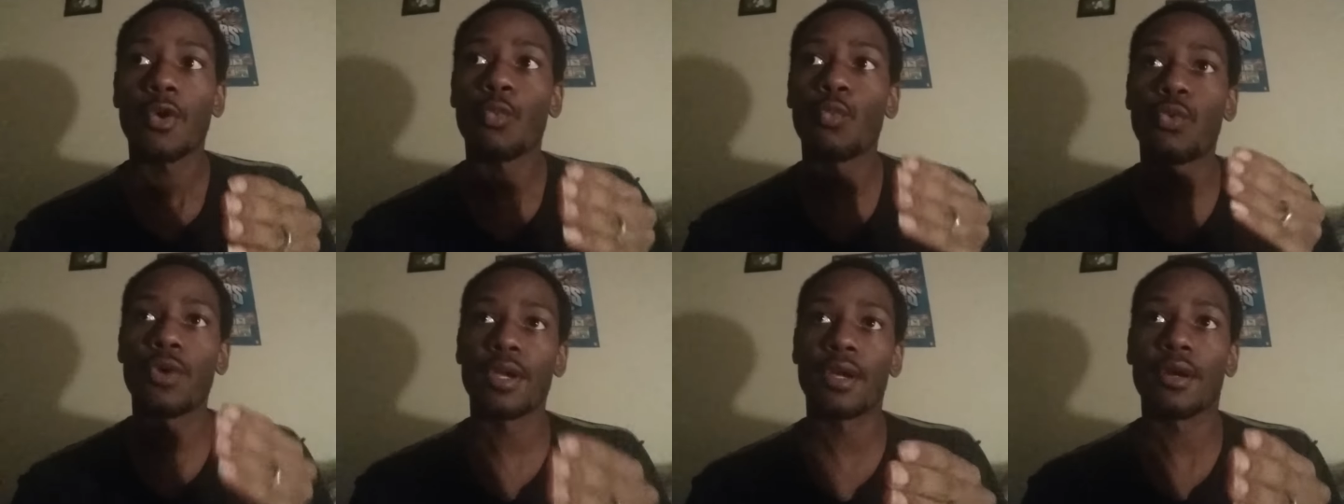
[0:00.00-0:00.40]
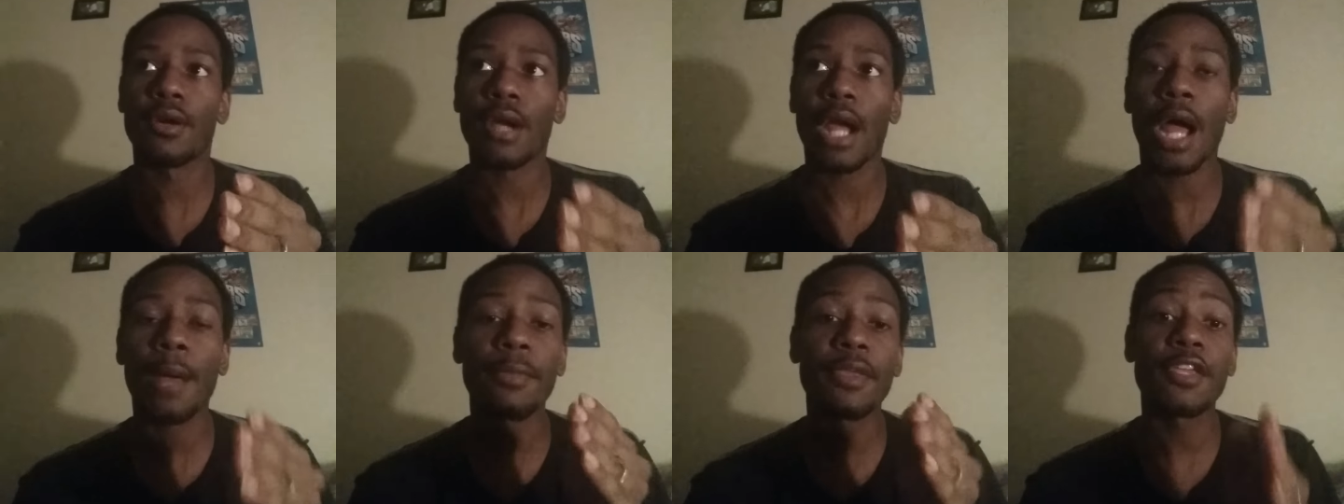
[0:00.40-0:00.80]

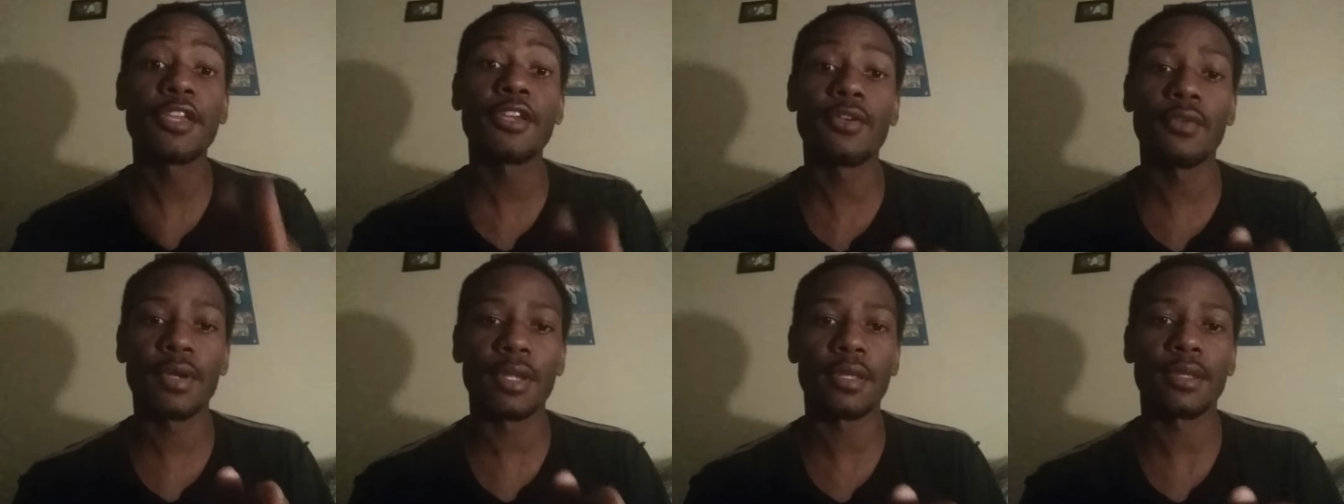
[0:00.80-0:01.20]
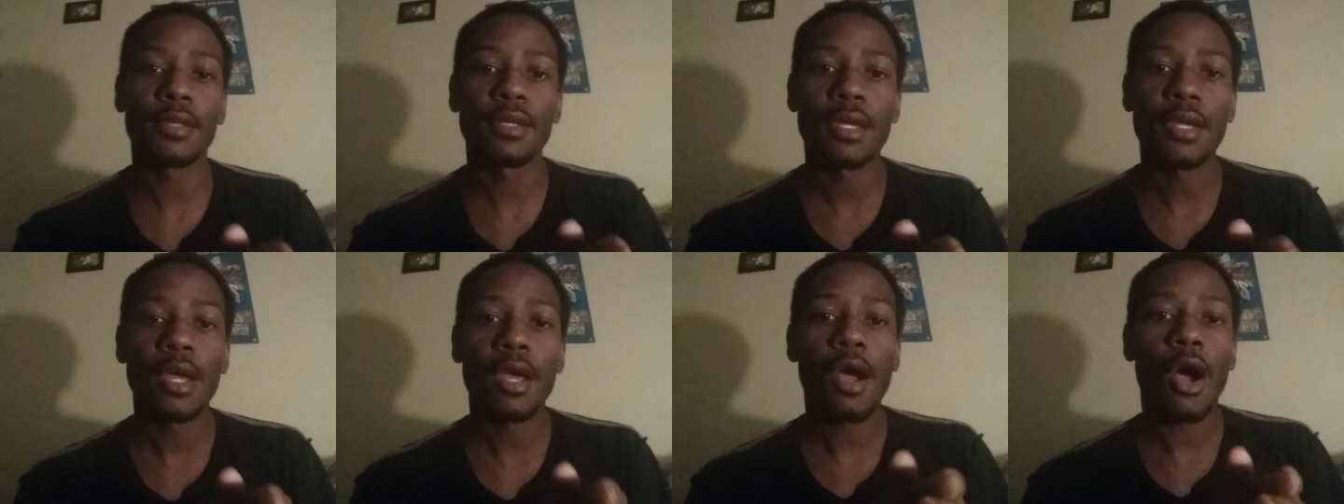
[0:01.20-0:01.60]
where I'm
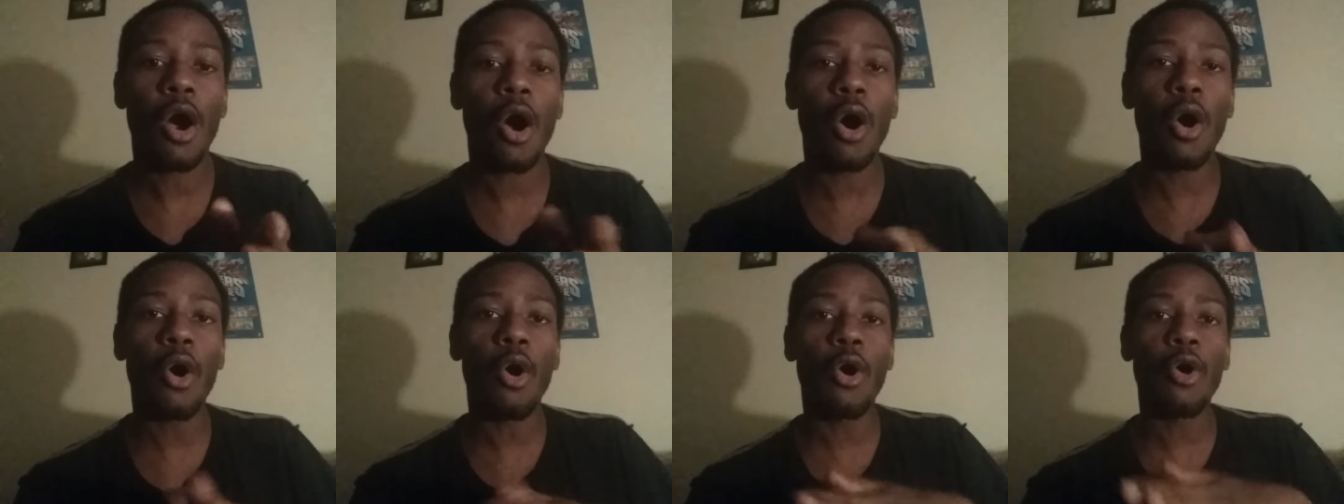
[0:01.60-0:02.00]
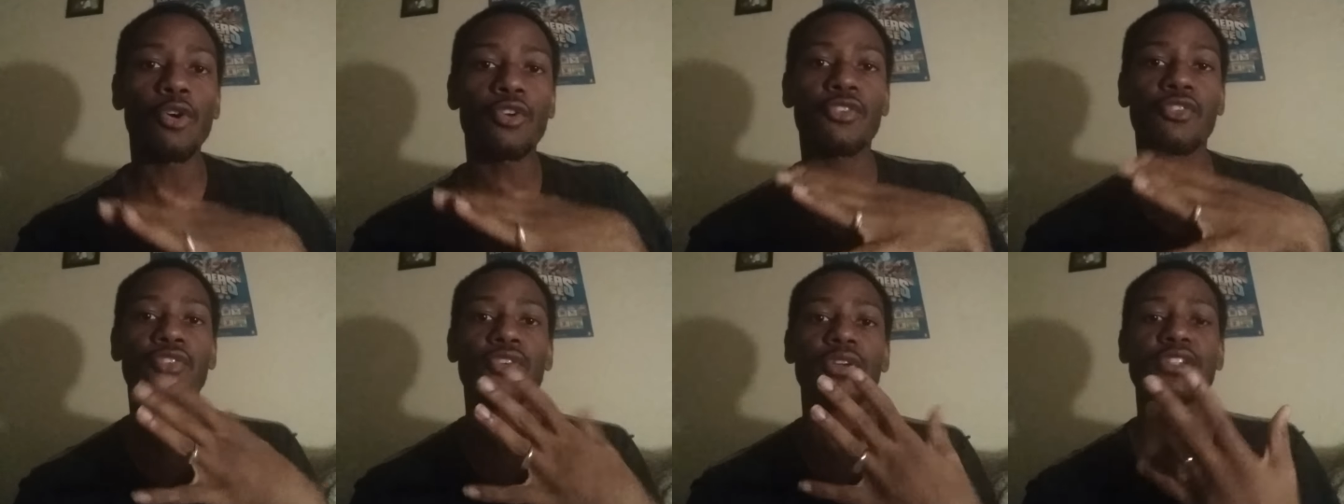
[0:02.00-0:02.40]
hearing
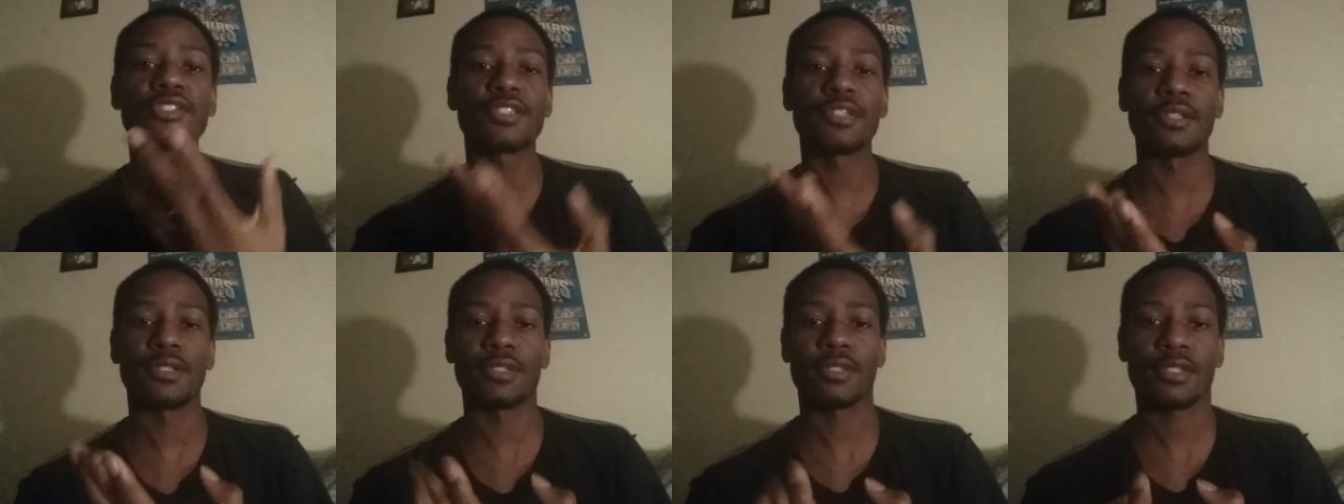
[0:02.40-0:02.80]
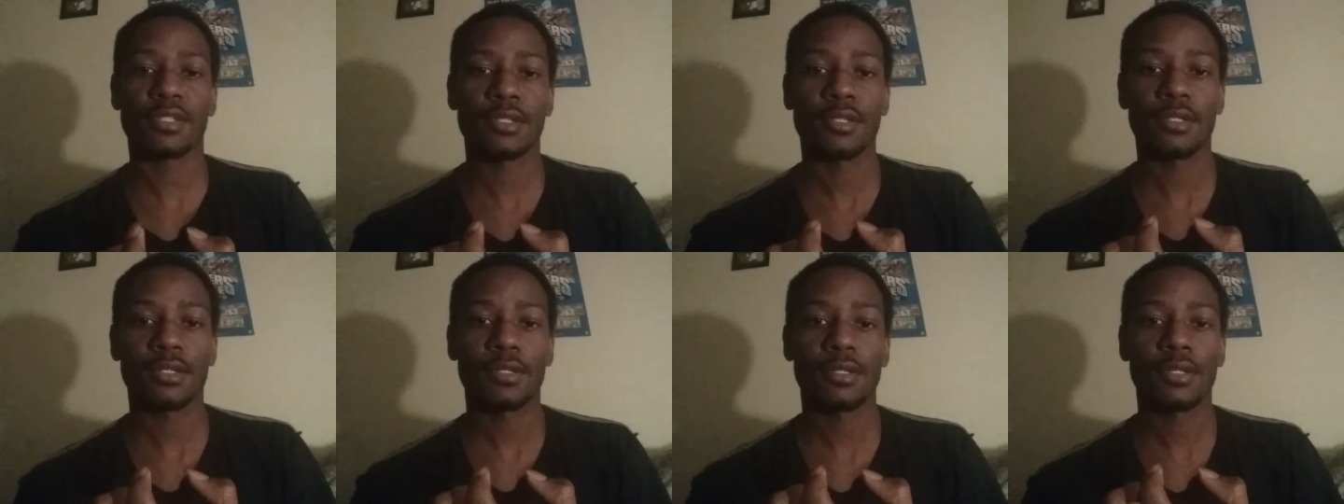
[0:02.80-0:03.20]
all Christians,